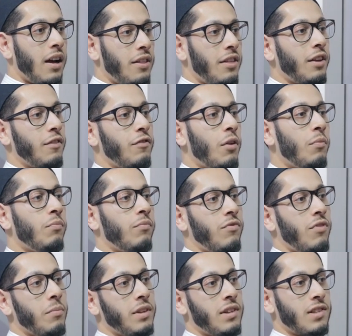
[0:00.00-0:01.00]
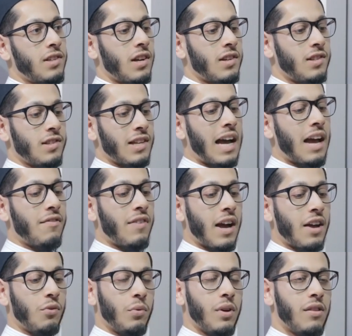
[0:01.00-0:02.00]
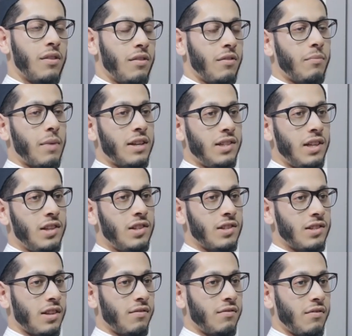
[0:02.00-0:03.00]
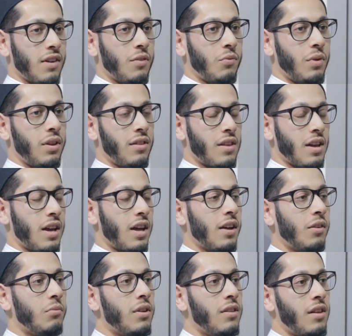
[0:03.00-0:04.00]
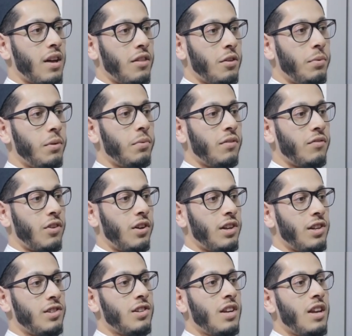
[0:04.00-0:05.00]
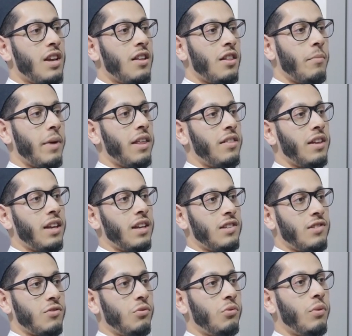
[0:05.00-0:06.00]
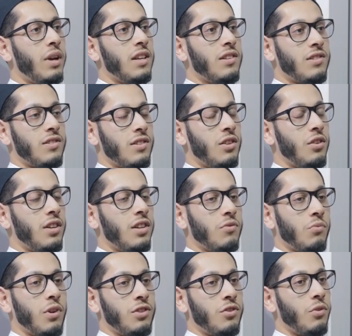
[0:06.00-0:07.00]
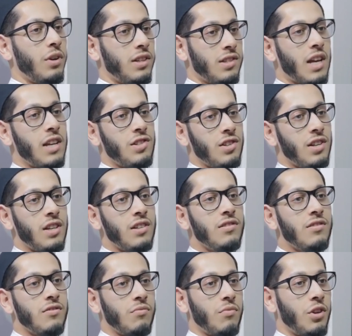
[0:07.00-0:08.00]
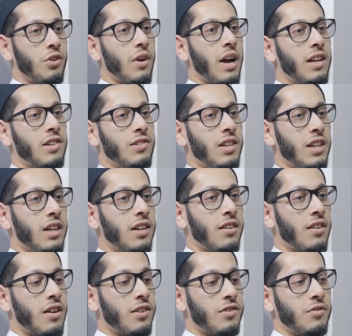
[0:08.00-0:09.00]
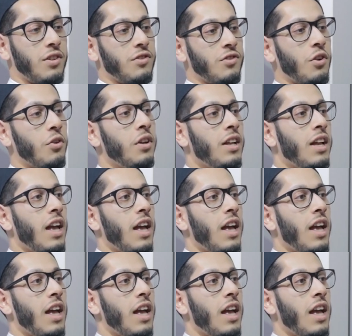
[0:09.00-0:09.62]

I think from the discussions that I've had with my teachers and with other people of knowledge, the main thing is always what your intention is when you're actually answering. So,